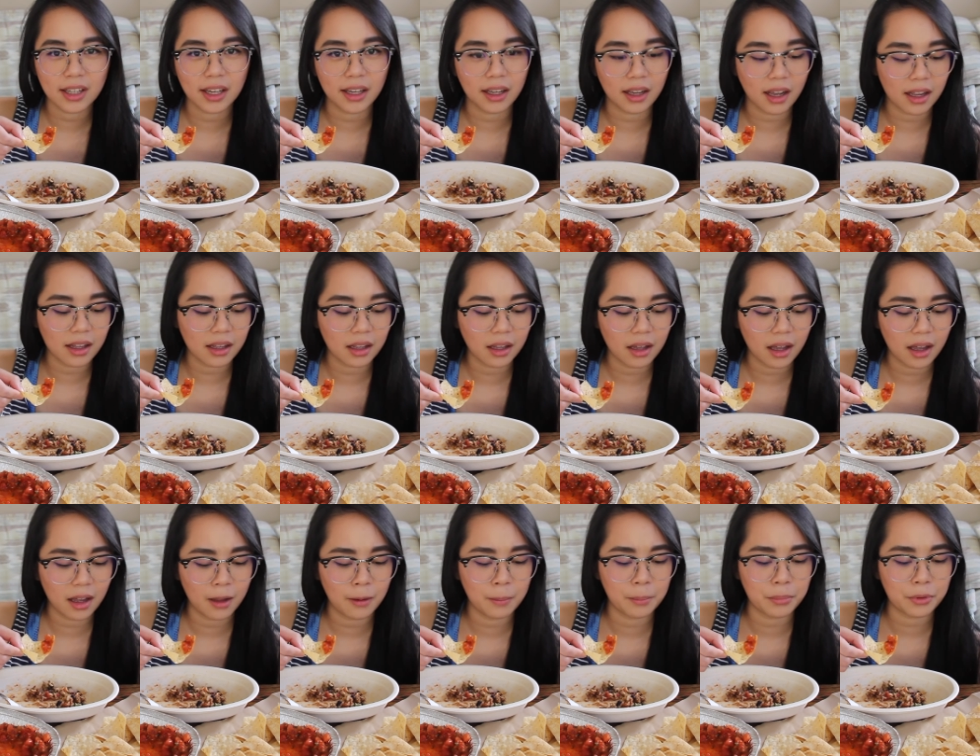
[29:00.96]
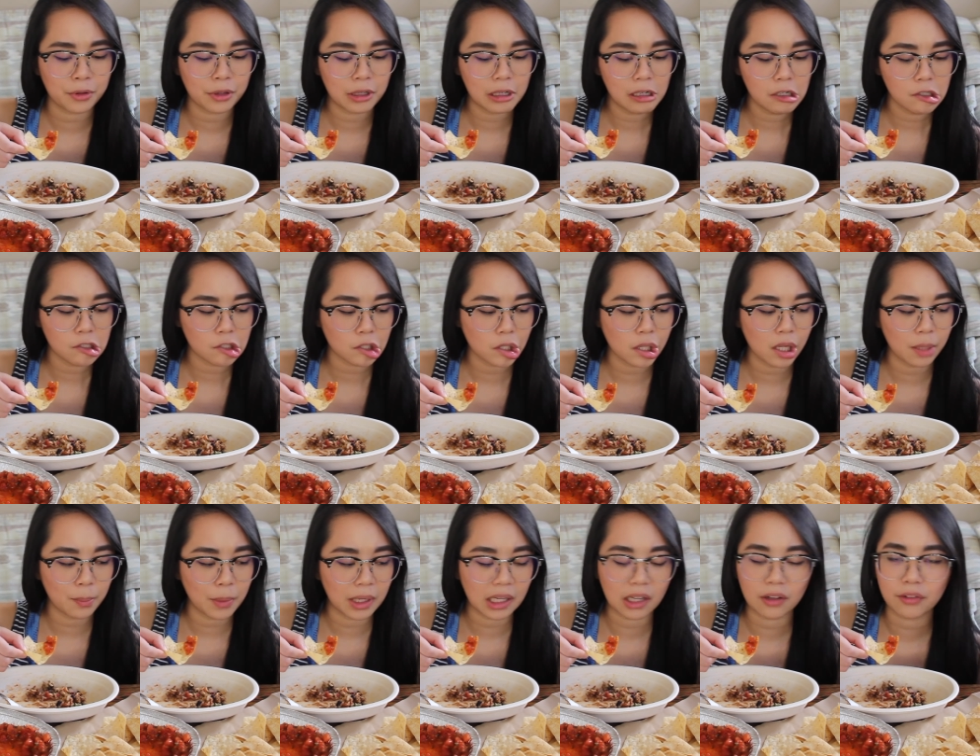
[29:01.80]
like I, I'm pretty sure
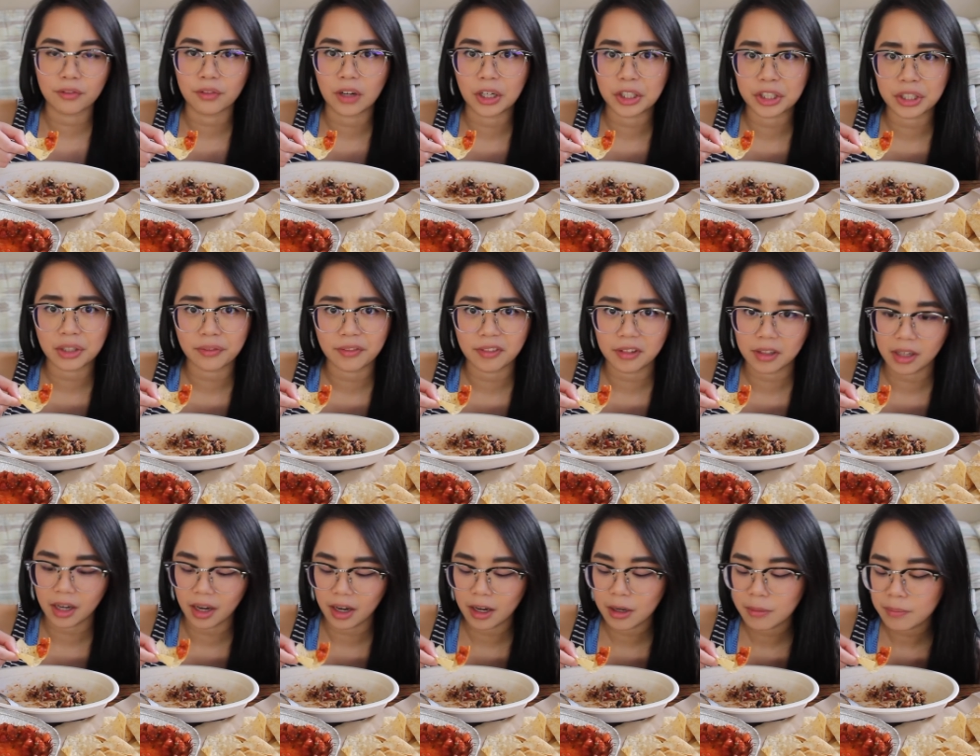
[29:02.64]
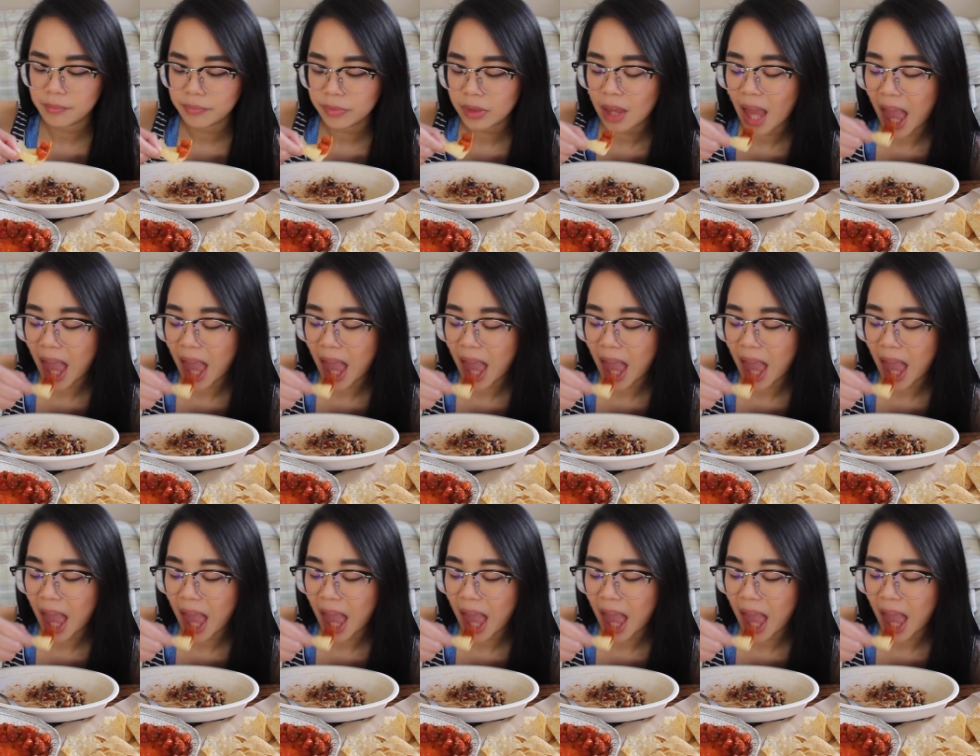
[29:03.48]
they make it fresh every day